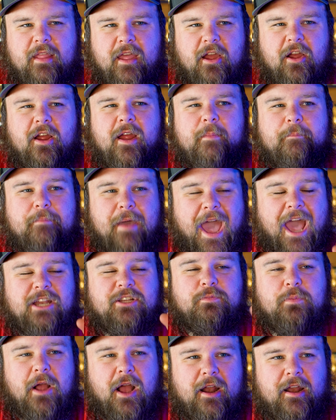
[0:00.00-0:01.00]
They are a
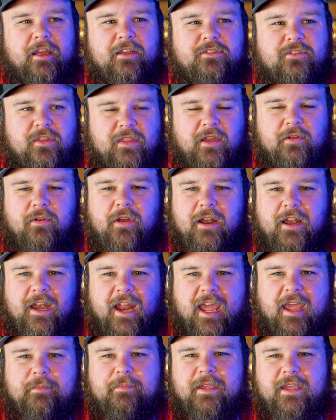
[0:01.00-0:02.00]
batch product, so they run an
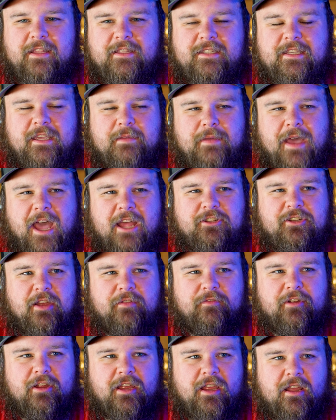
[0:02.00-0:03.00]
A, B, and C batch
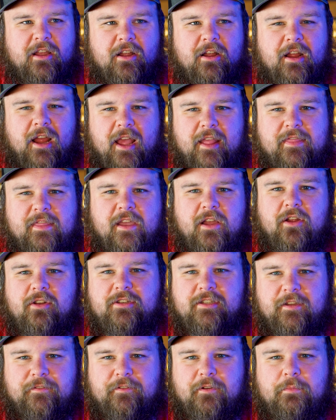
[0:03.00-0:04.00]
every year, and they're
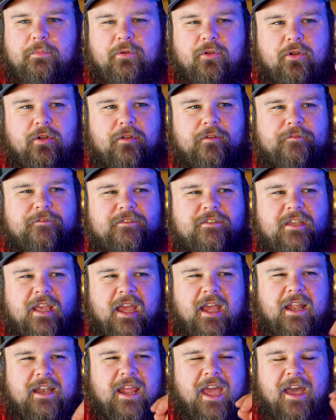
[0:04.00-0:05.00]
different proofs
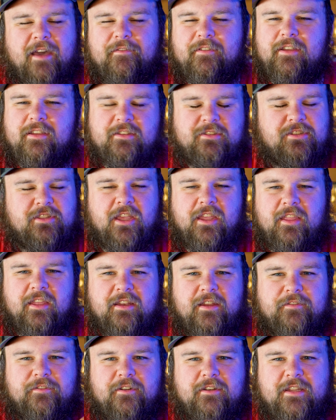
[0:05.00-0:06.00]
and have a slightly
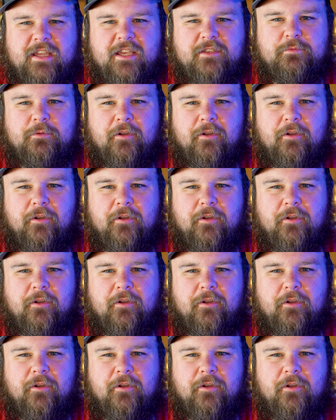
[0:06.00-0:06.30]
different taste